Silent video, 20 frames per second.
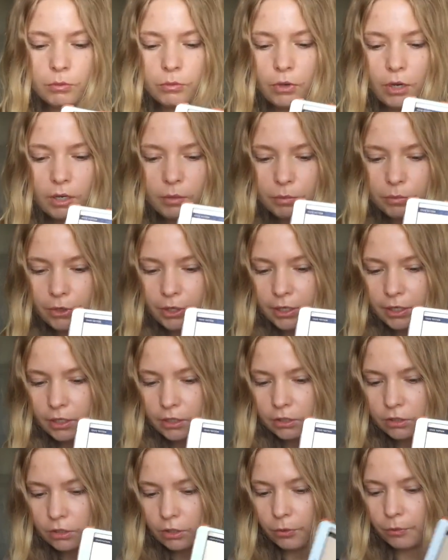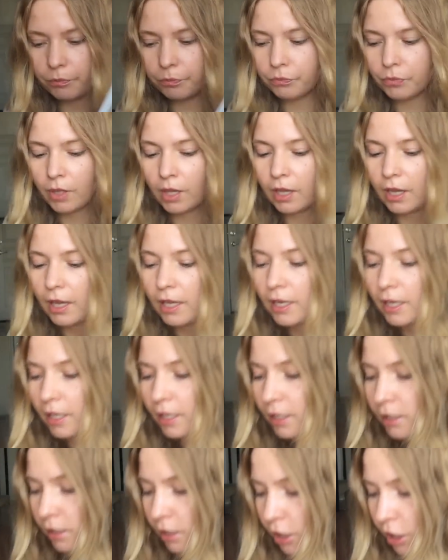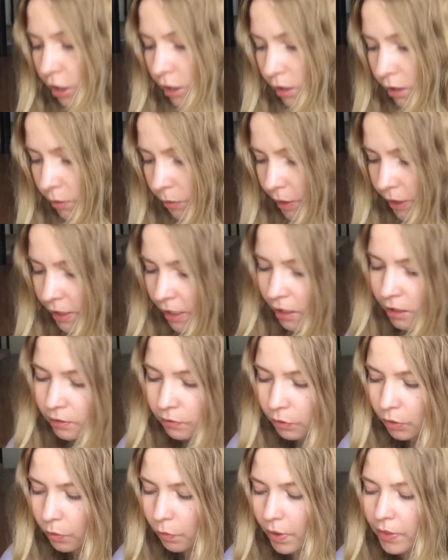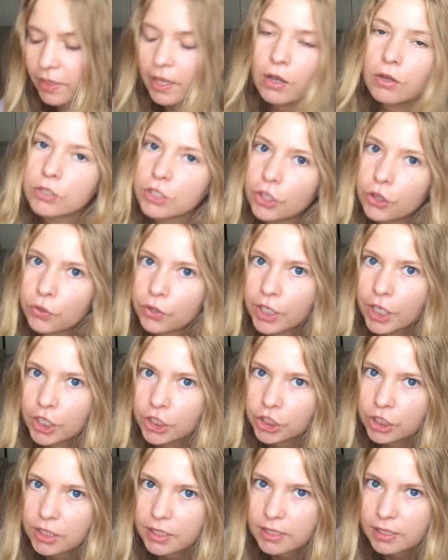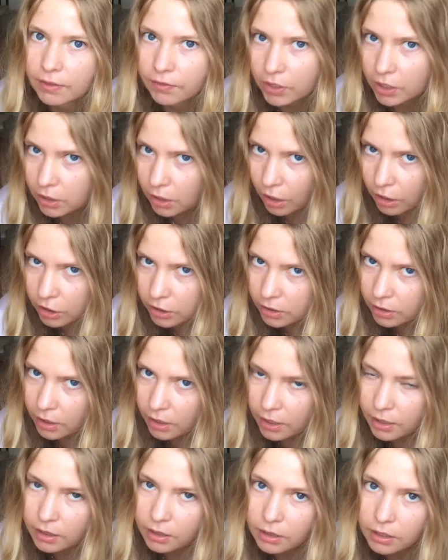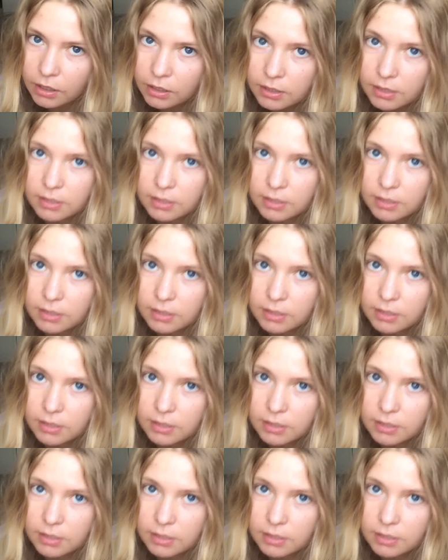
right up right here. So and it currently retails for $1,370 in the